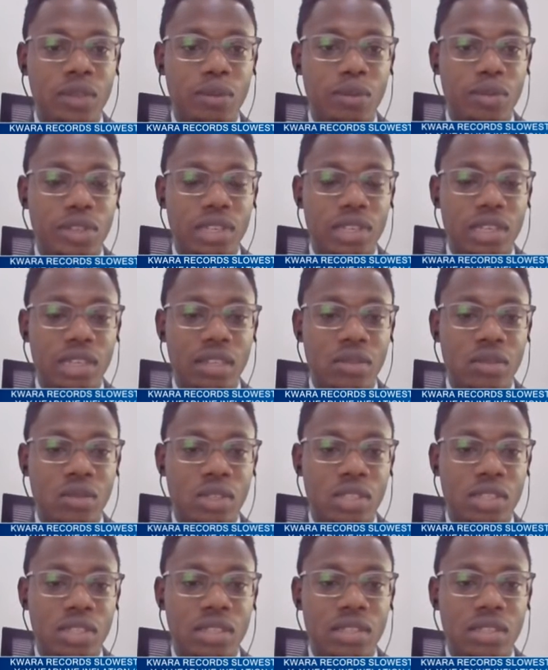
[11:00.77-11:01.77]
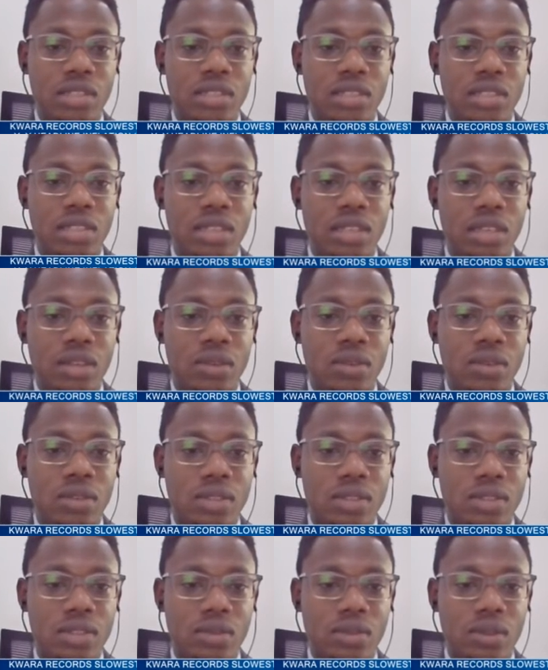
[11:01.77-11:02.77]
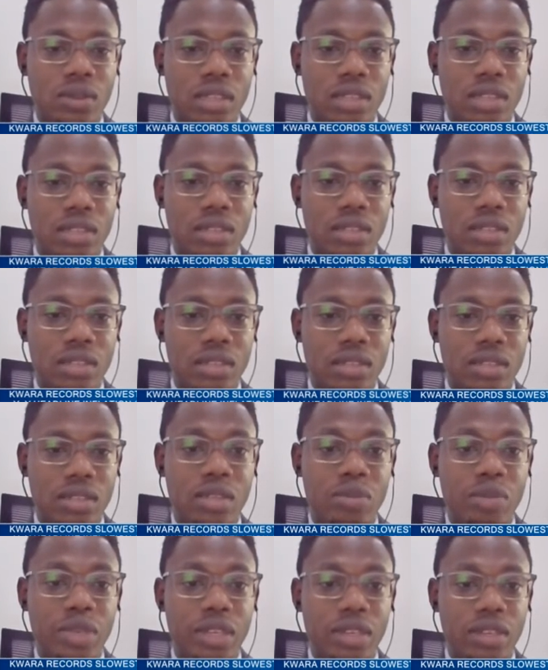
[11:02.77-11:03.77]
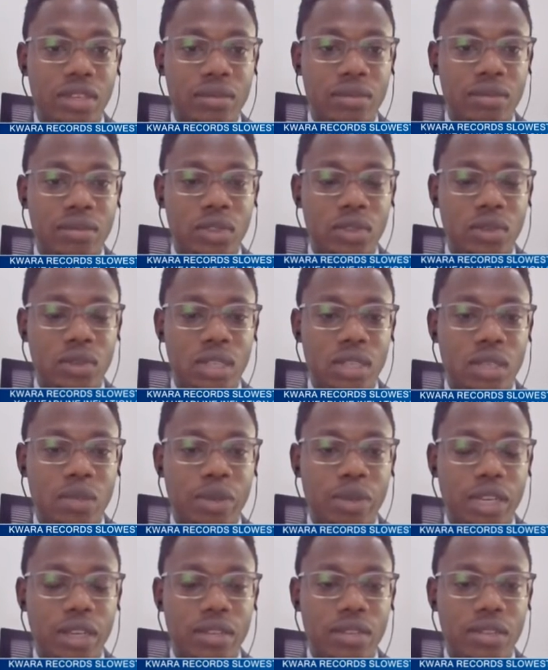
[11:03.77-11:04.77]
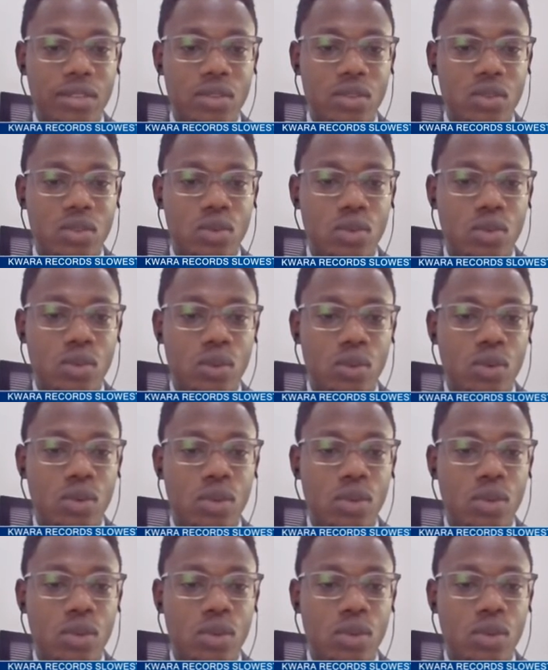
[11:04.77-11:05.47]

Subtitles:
body language and the signals that the CBN, you know, has passed to,